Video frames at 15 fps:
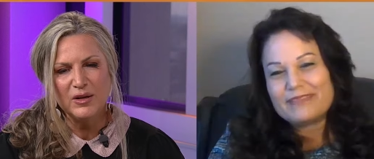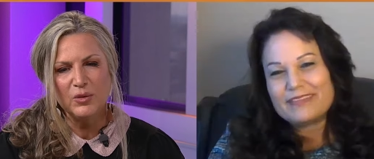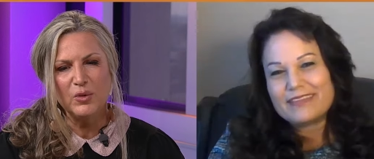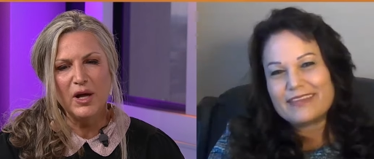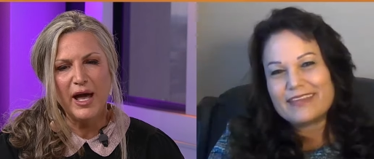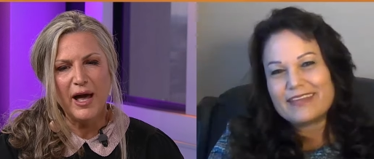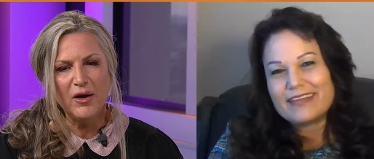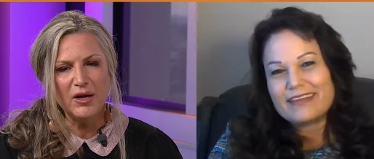
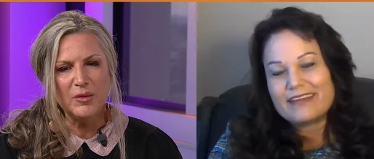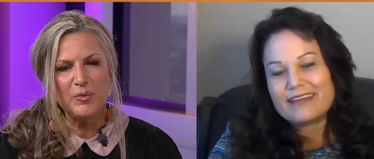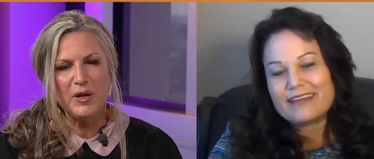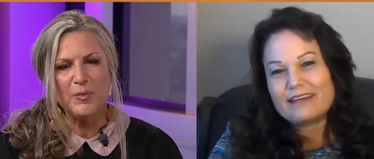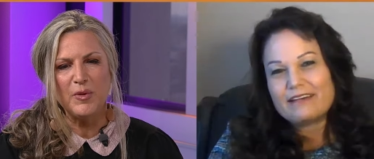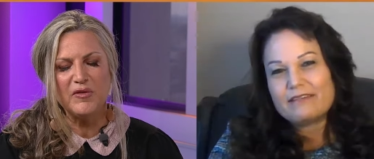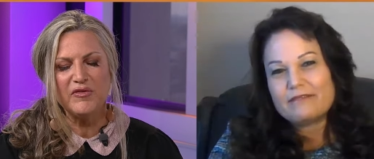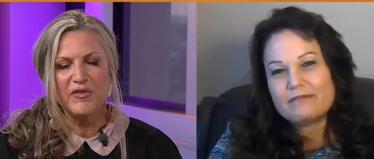Speaker 1: Well, how can
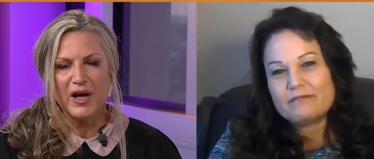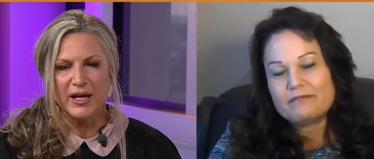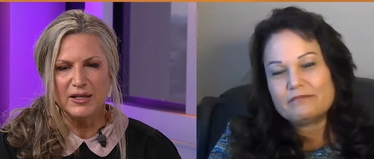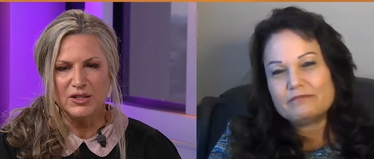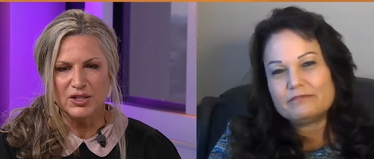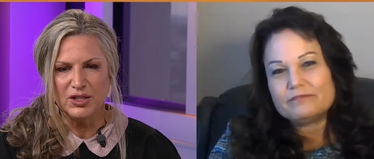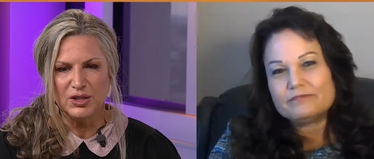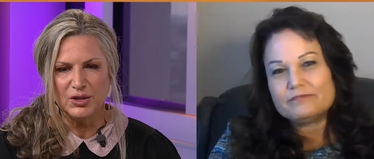people
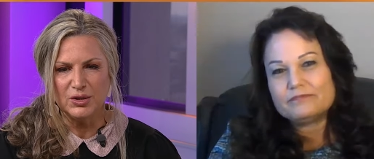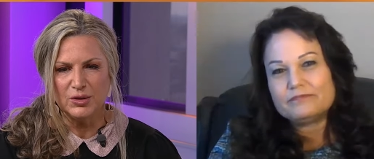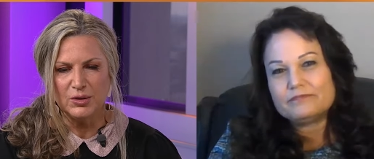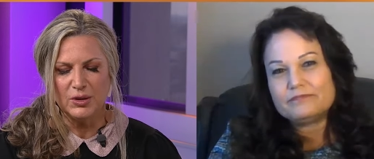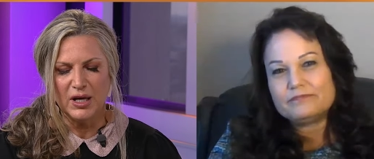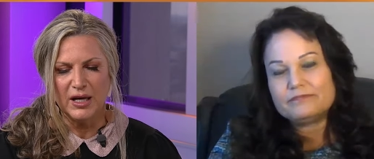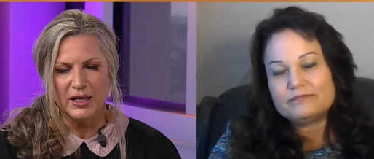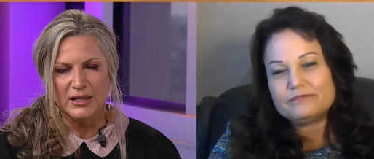find
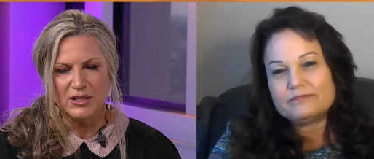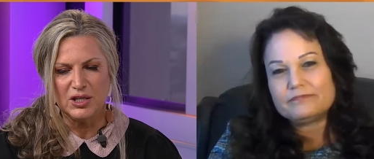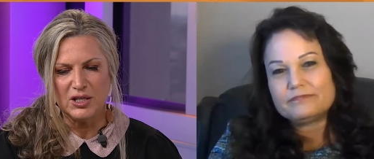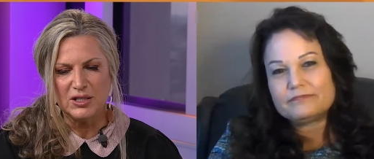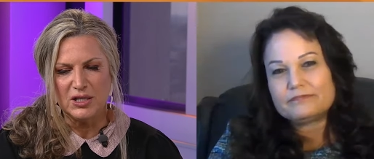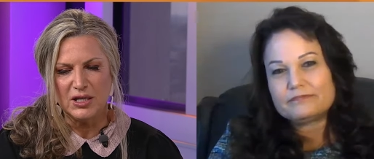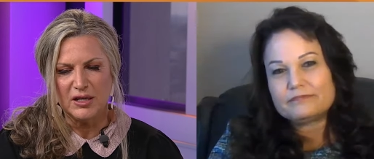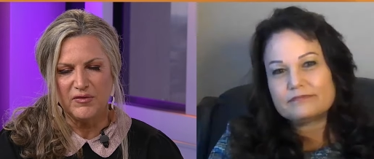you, uh,
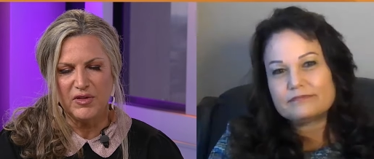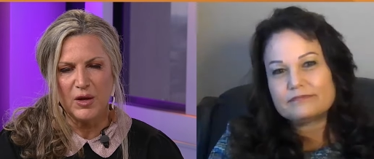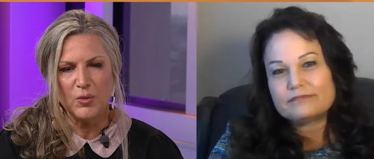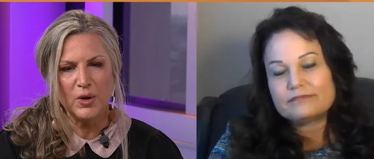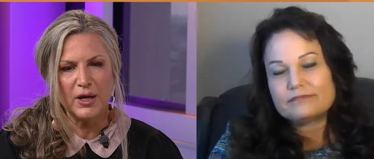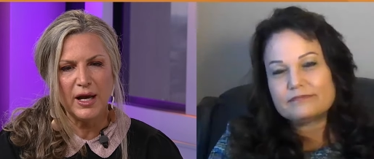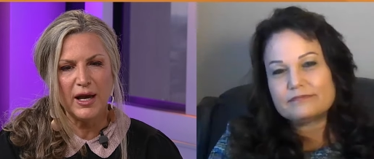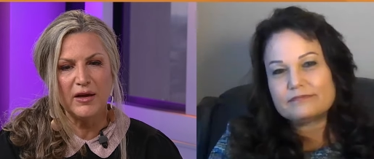Gigi, if they
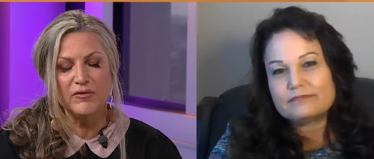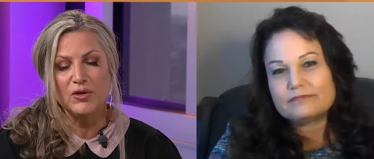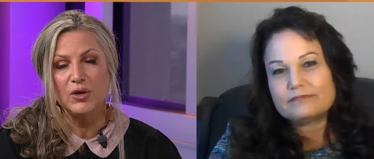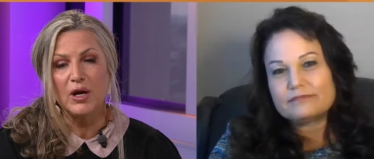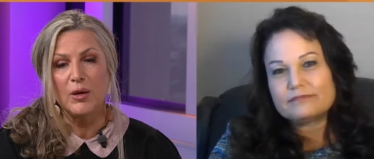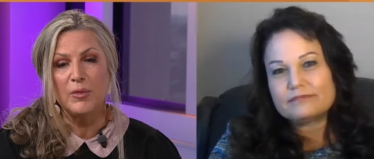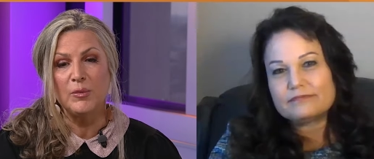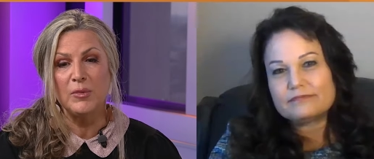want to have you
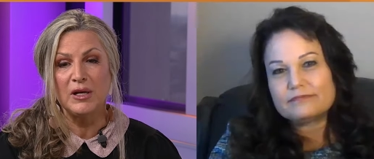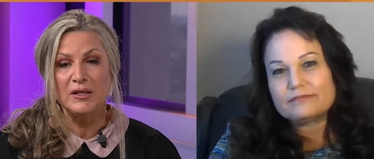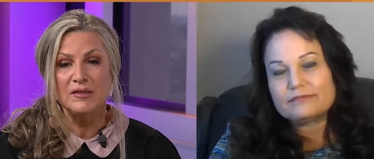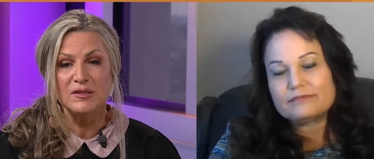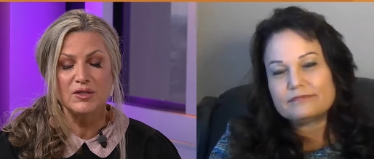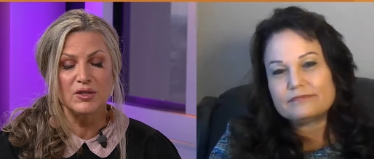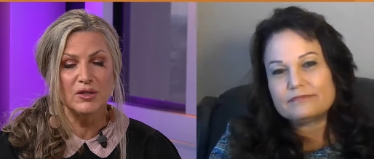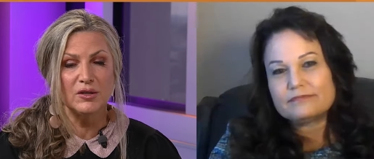come and
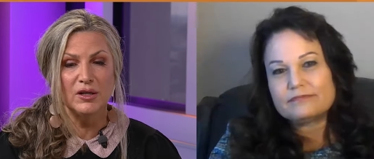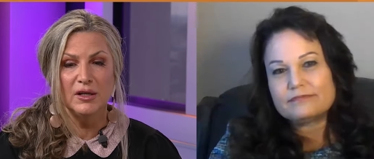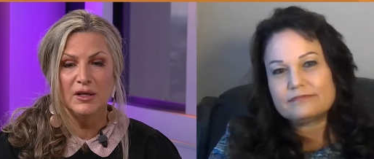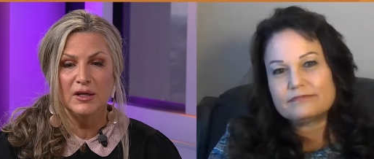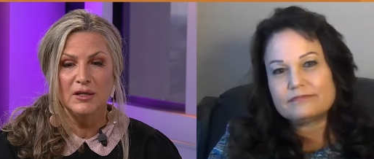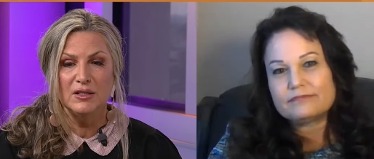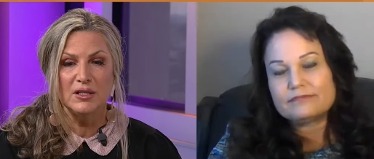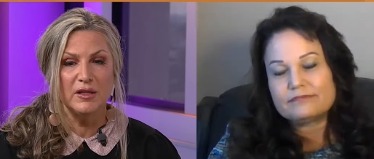minister
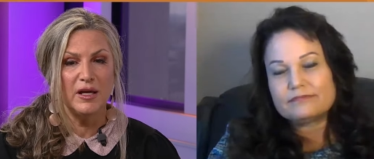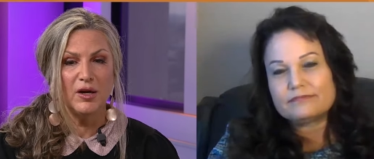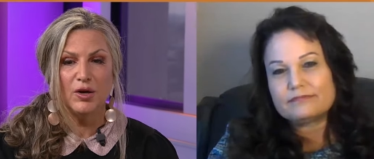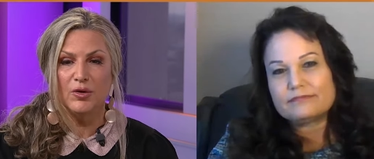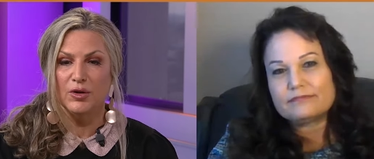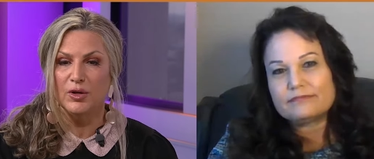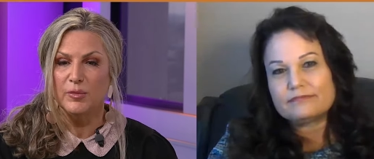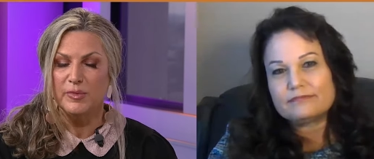to their
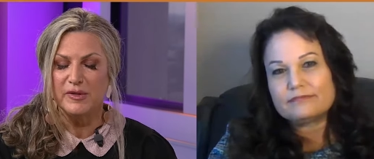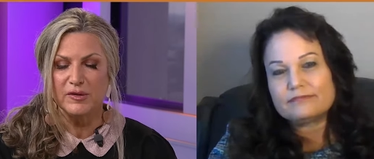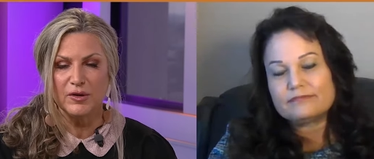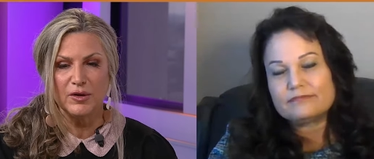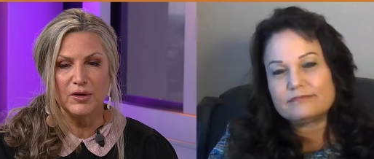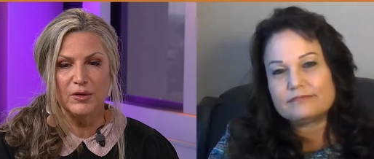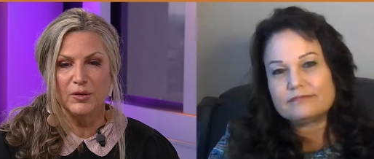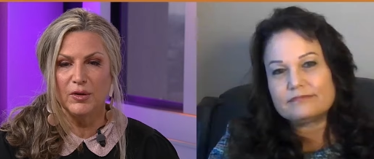groups
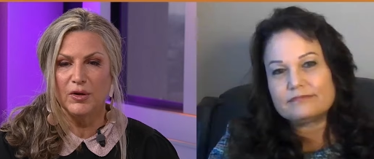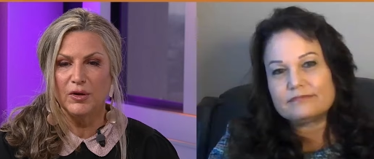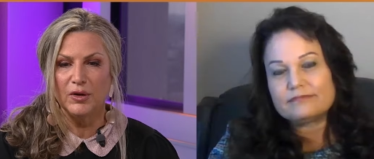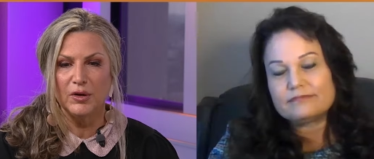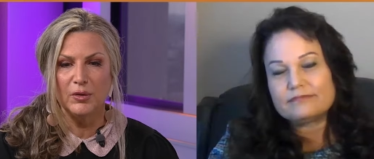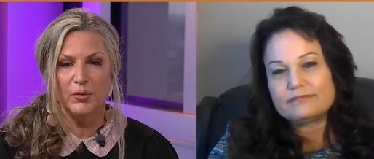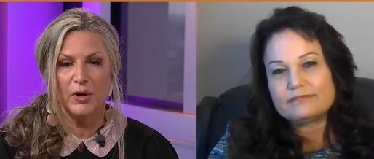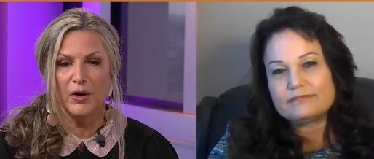or,
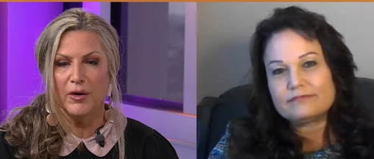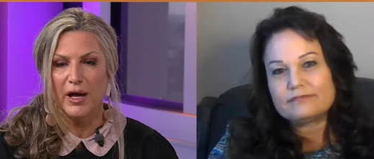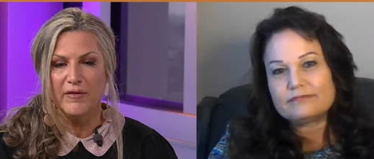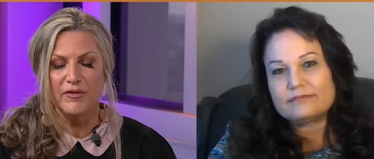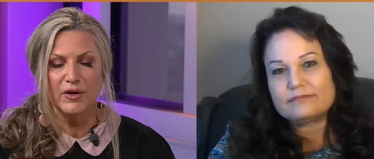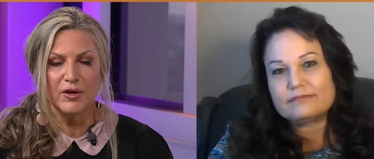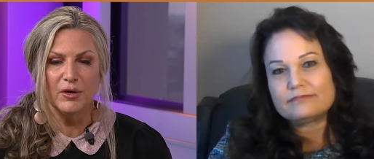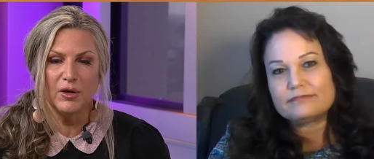or
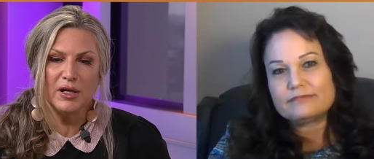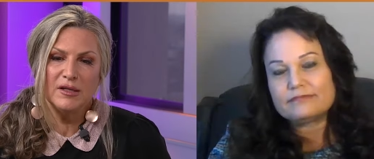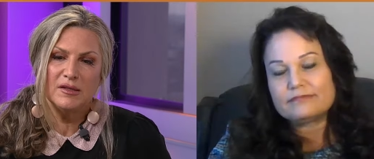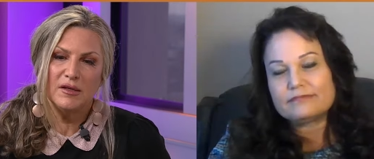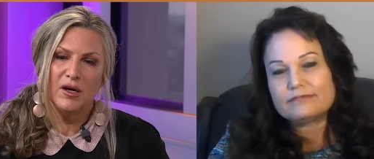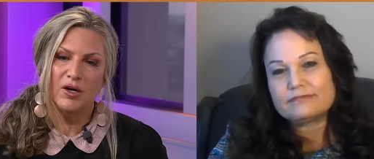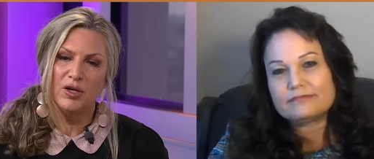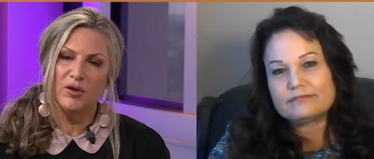wherever?
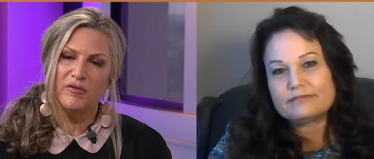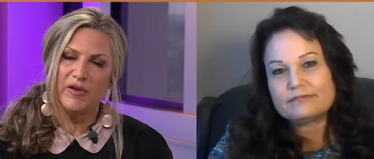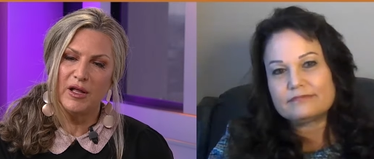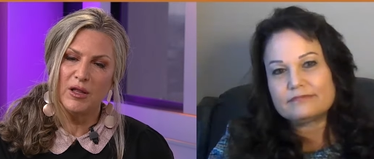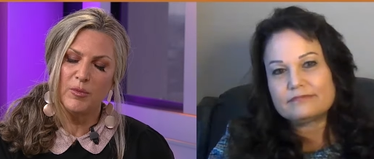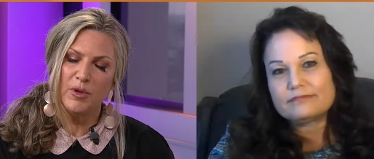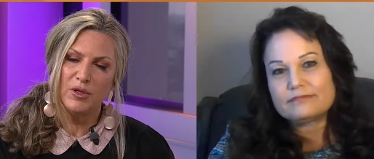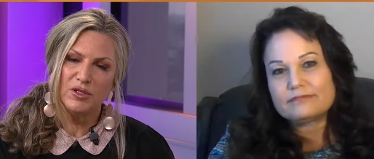Is, are you
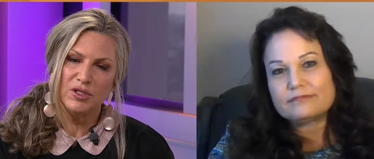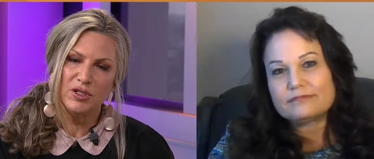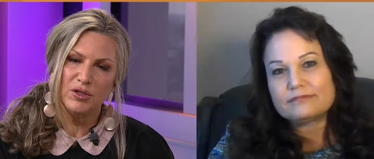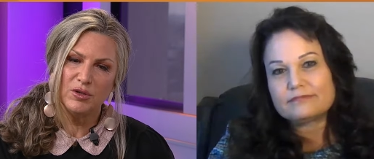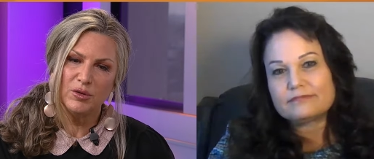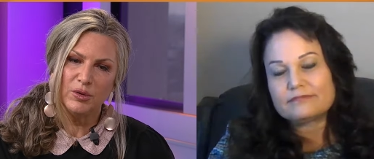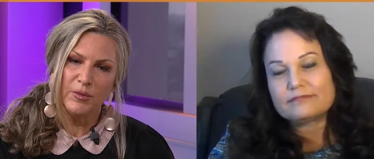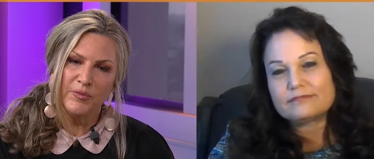available
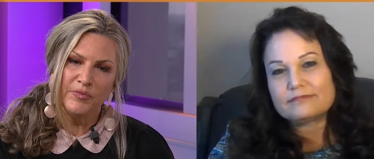to